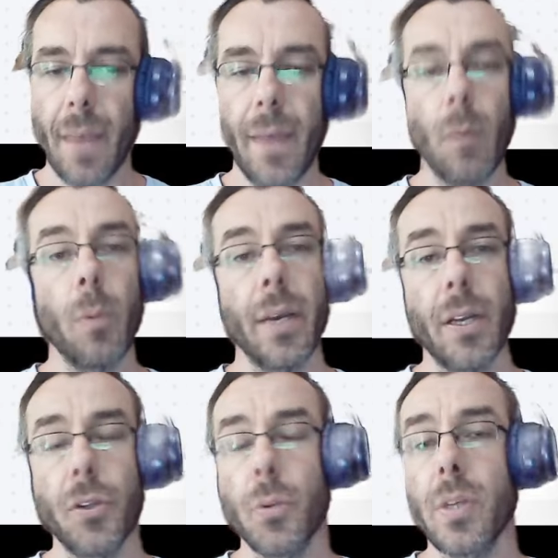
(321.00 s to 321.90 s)
And then what we're
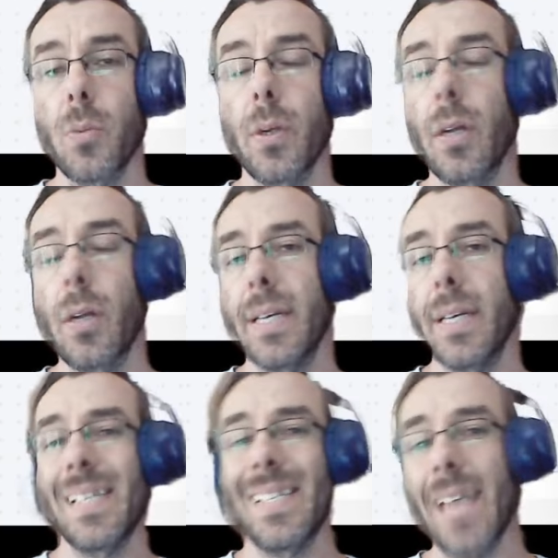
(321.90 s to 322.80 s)
going to do is we're not
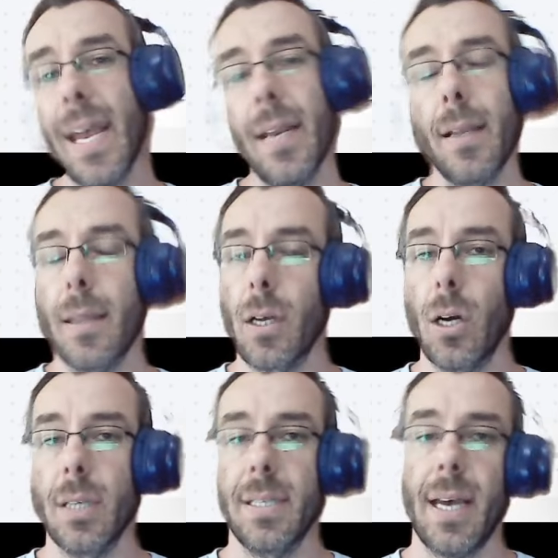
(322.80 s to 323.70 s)
going to send the
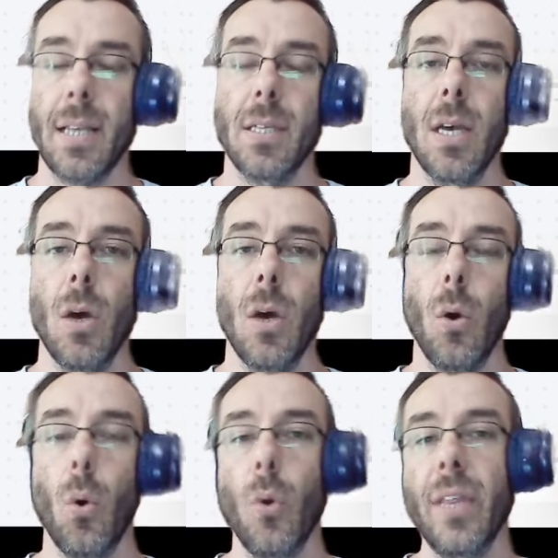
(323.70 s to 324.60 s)
contact
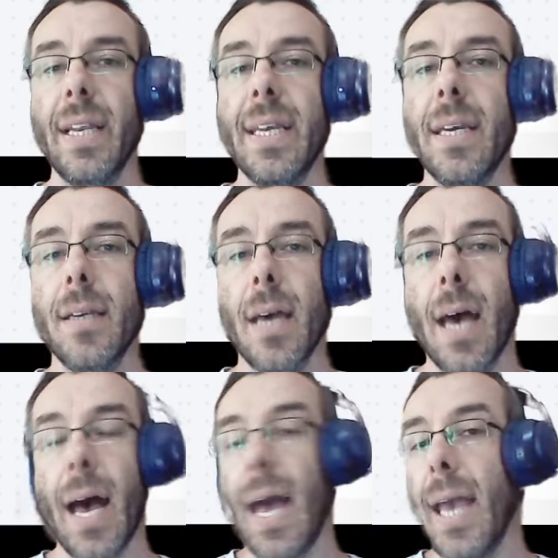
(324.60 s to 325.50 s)
or the lead
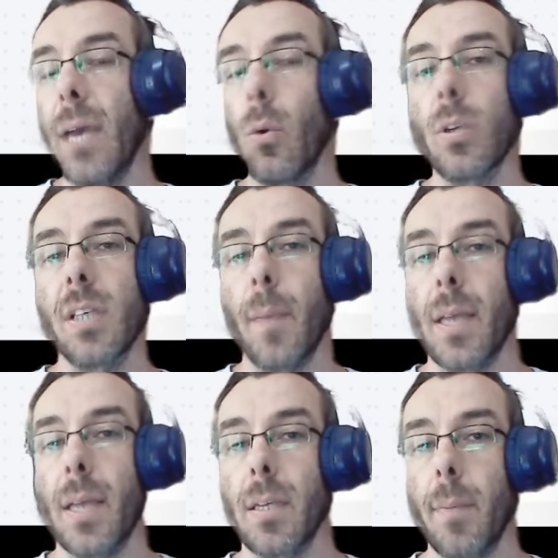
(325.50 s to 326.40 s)
a
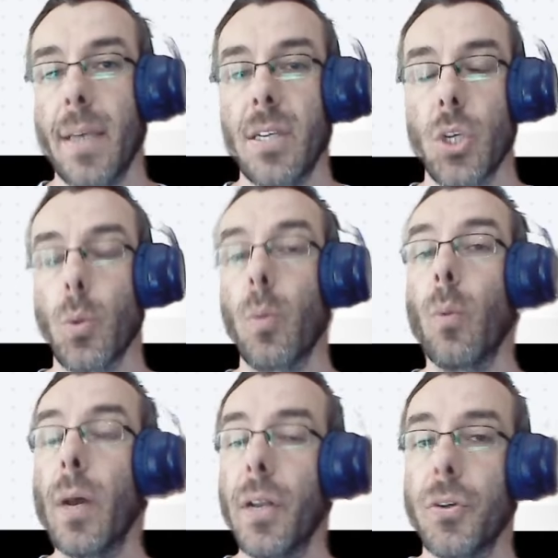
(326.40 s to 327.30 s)
automated message. What
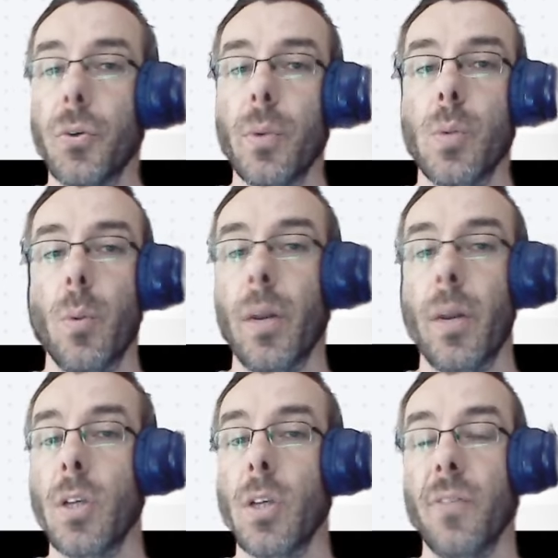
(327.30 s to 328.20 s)
we want to do is we
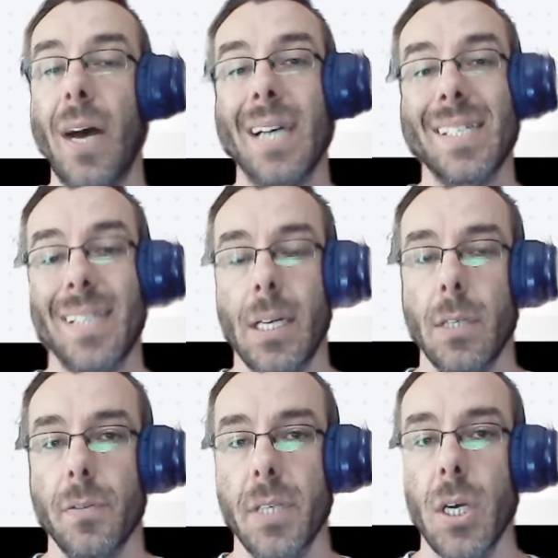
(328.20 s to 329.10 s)
want to notify
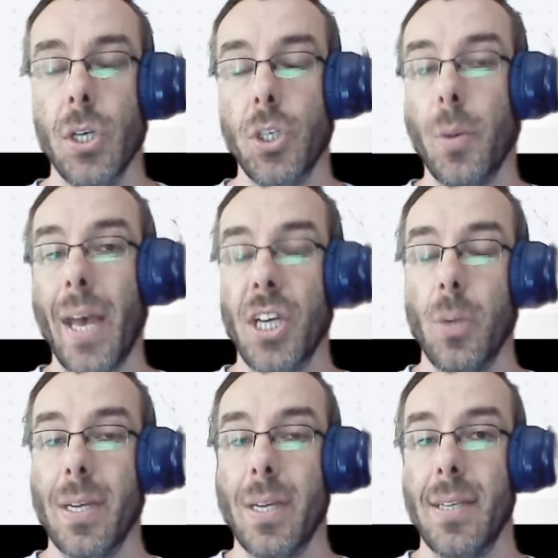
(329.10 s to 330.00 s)
ourselves. So we
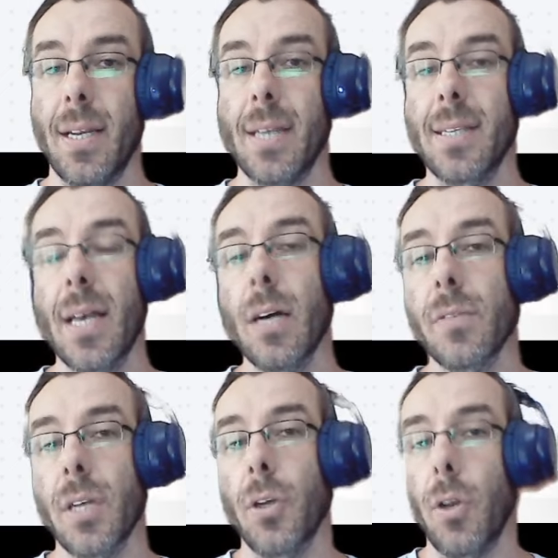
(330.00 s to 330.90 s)
actually want to send
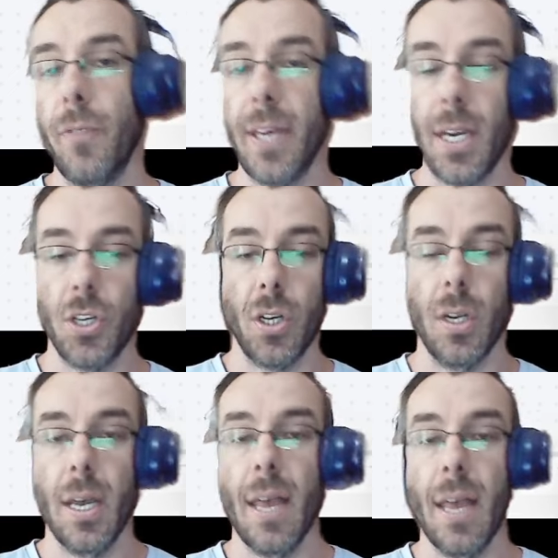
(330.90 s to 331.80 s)
ourselves a
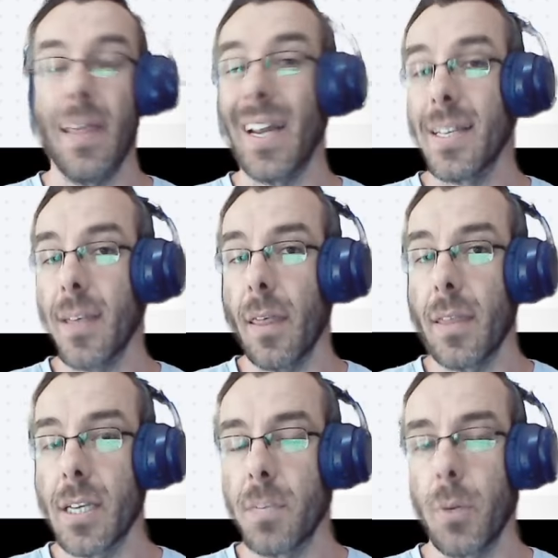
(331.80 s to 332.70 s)
notification that it's
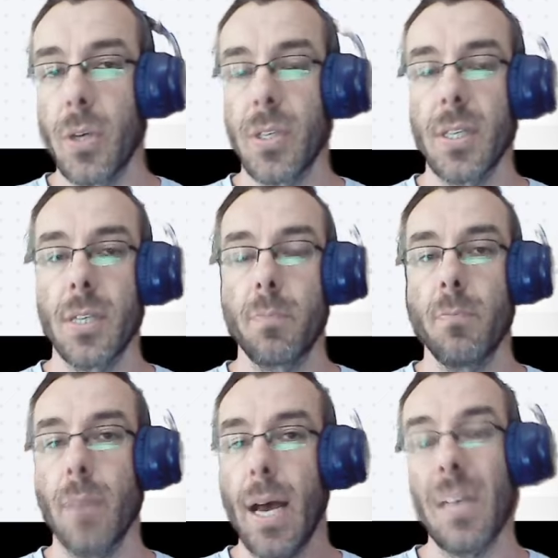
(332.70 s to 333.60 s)
this person's
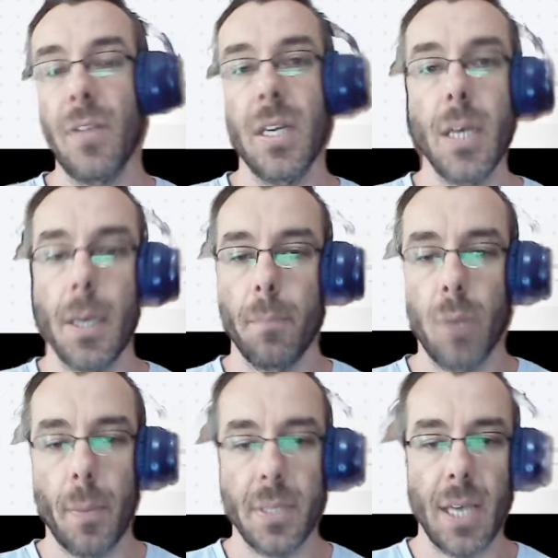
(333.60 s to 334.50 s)
7-year
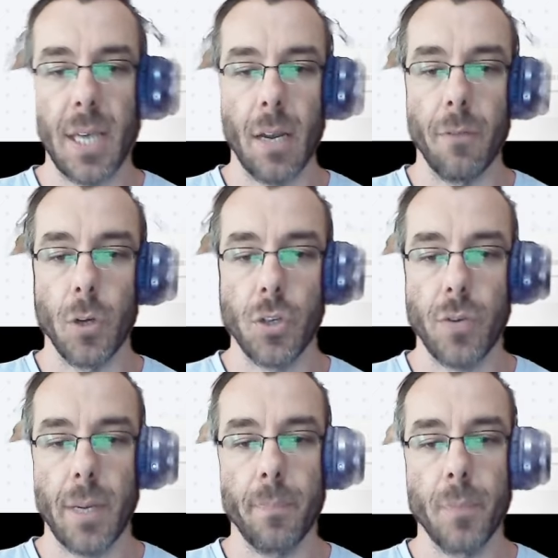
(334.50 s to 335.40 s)
property
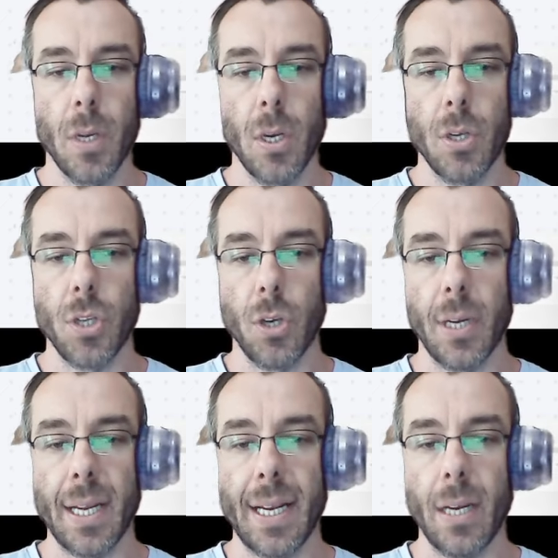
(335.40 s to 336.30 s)
anniversary. So
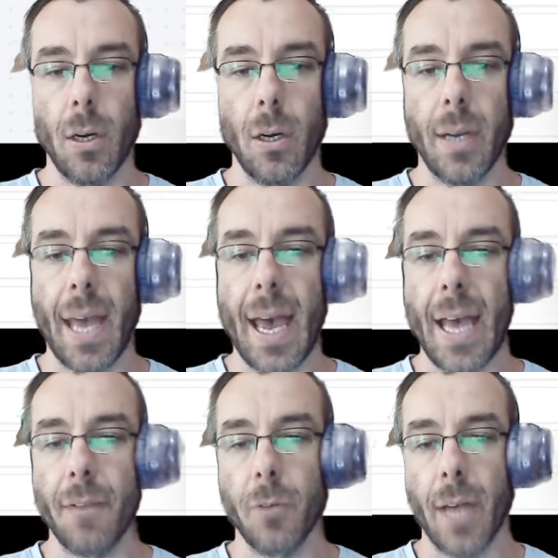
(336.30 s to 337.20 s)
you're going to click on
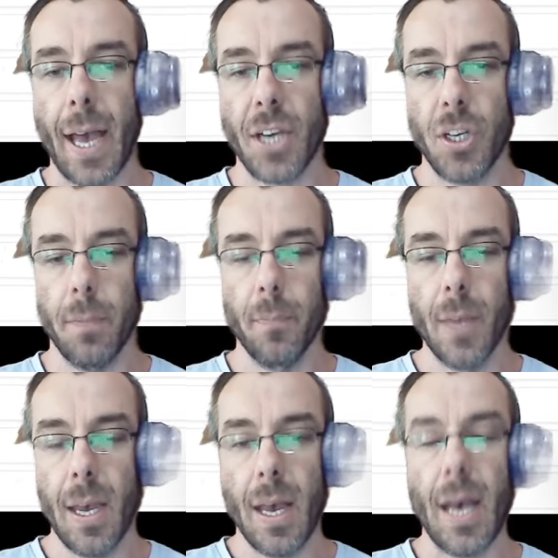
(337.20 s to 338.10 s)
Add for an action.
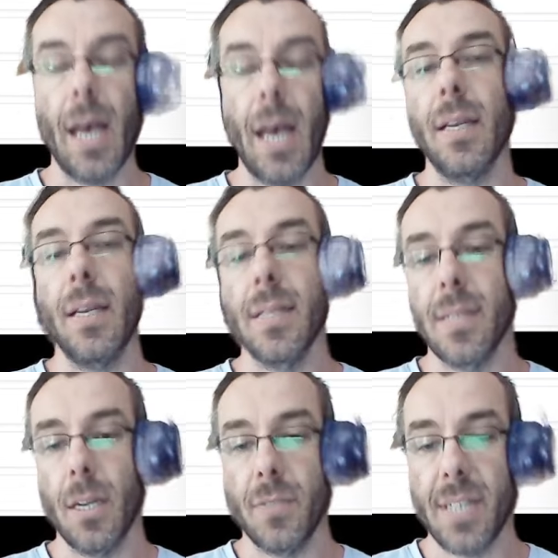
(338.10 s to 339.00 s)
And
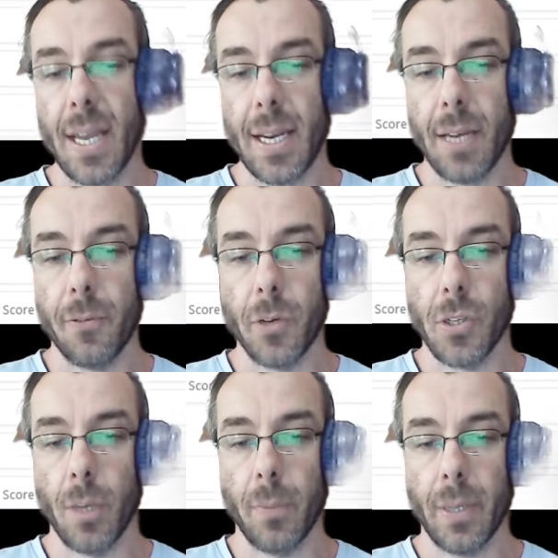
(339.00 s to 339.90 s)
instead of sending, for
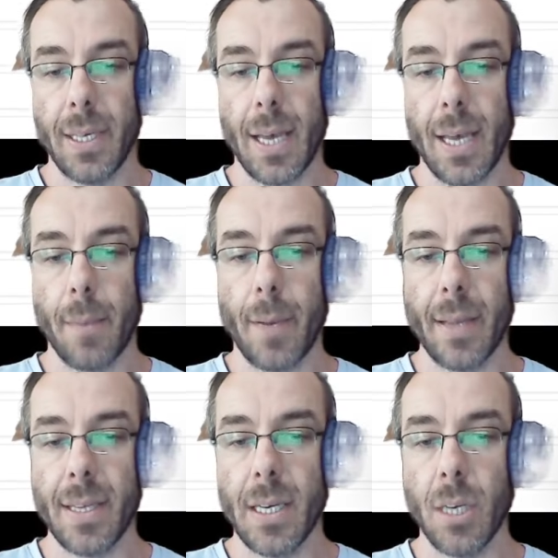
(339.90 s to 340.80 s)
example, here
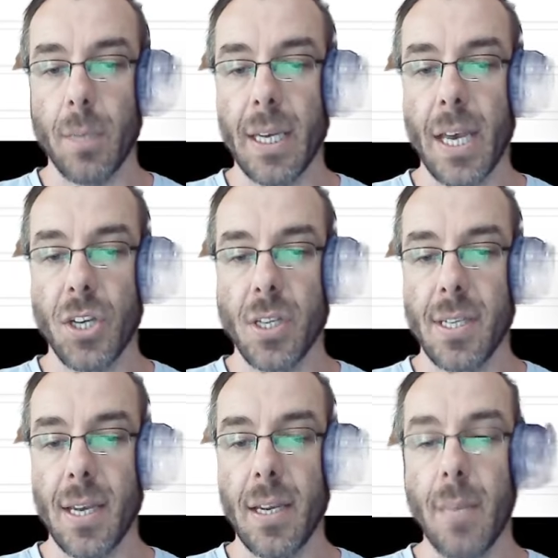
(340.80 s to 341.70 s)
by the
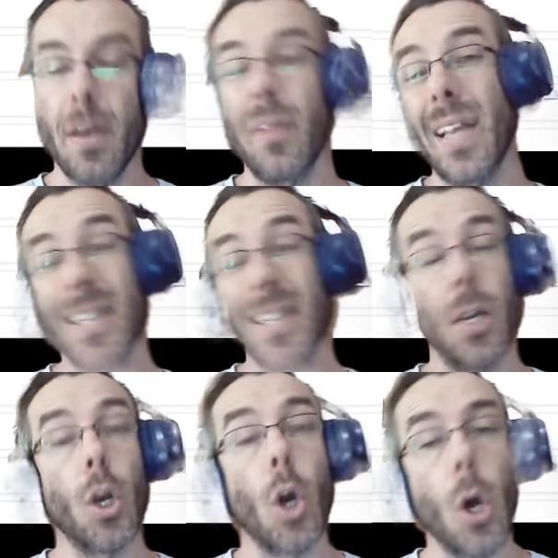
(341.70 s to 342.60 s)
communication send email, that's
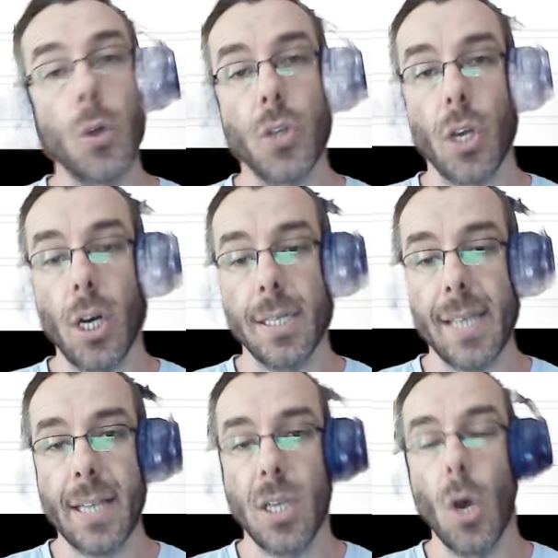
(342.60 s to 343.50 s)
going to go to the
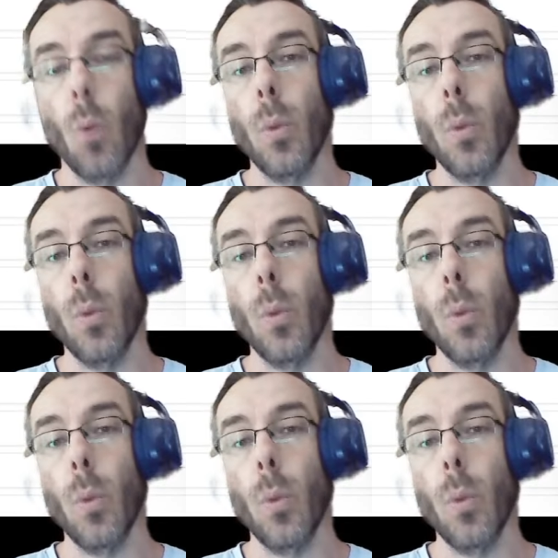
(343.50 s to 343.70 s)
contact.